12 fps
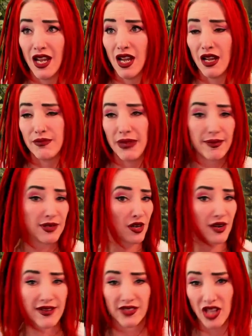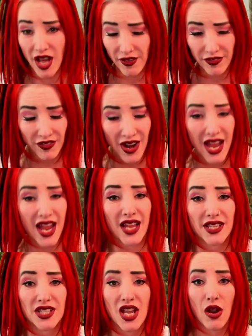maybe don't have a lot of
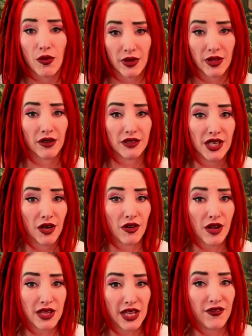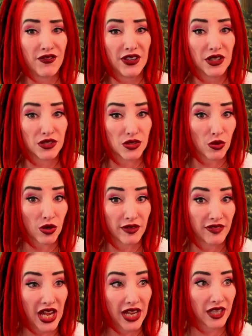friends, where they feel sort of
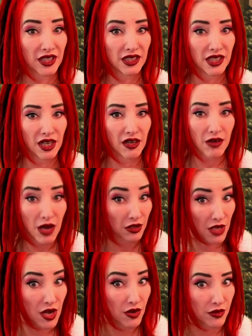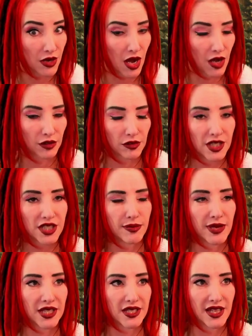like, alone on
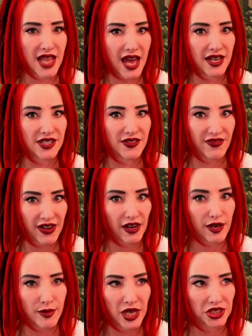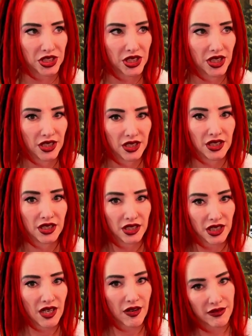Christmas. And that is very much,
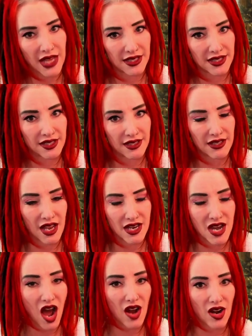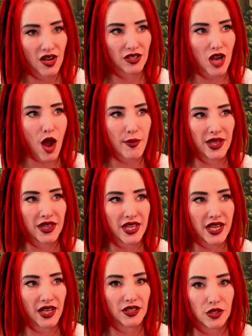that's a not uncommon
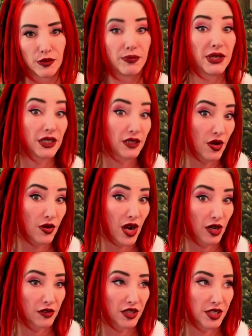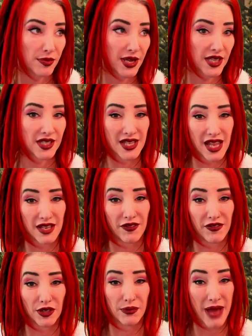thing, to be alone on Christmas and then to
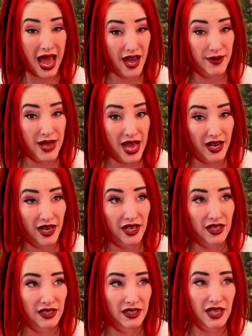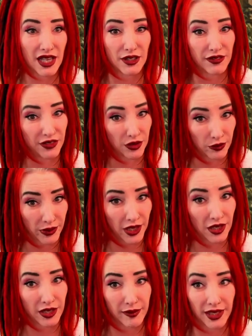feel bad about it. And then you feel
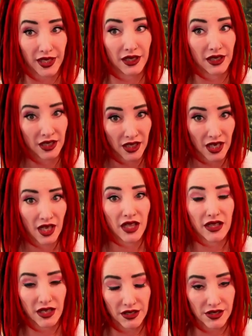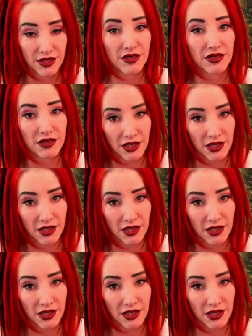weird. I mean, there's,